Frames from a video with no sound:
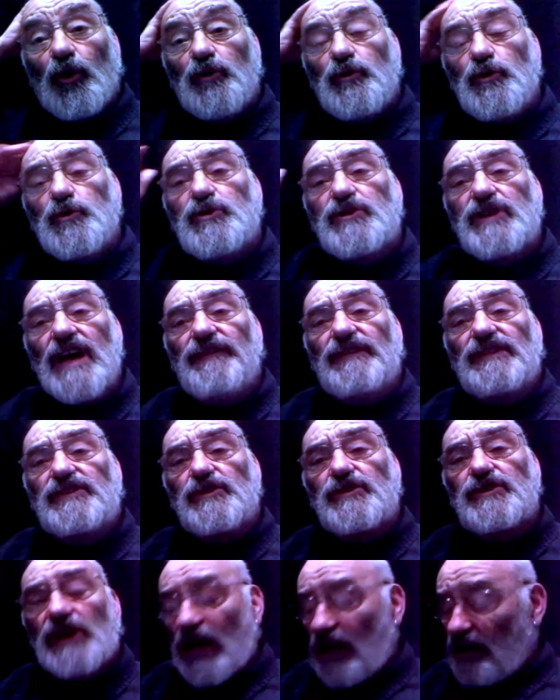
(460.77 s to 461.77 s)
Do you shave it
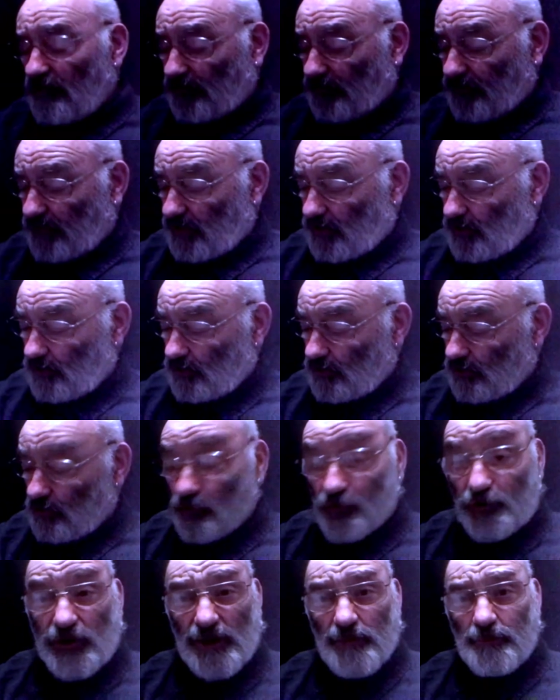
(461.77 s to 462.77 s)
yourself?
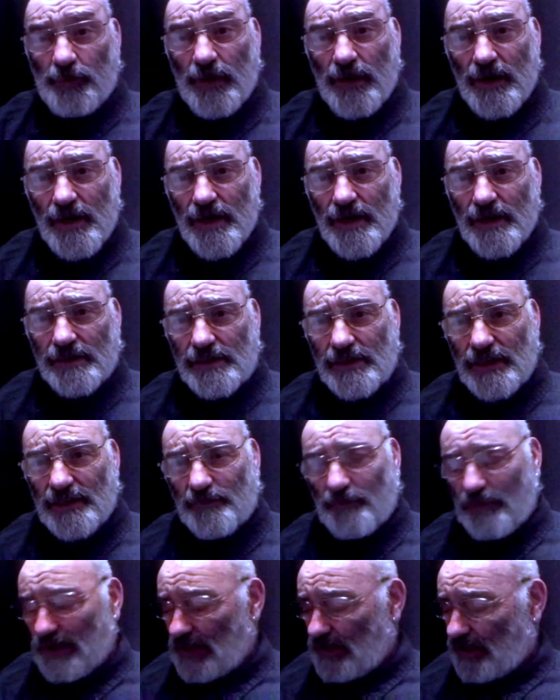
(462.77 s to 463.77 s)
Cheaper,
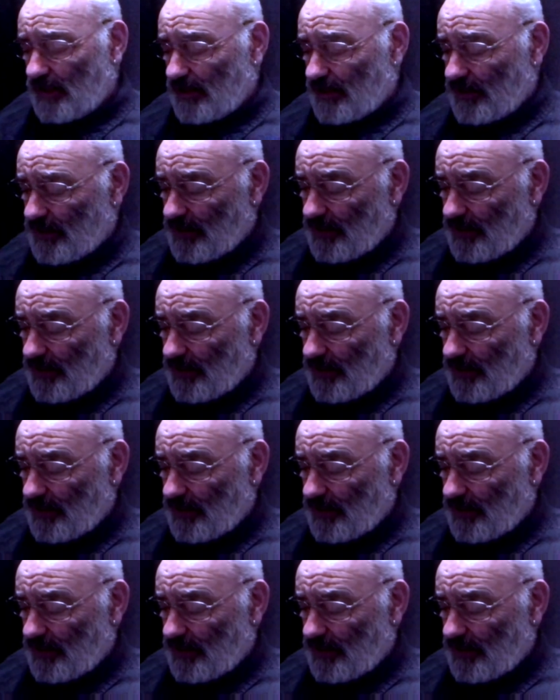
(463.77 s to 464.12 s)
says Billy.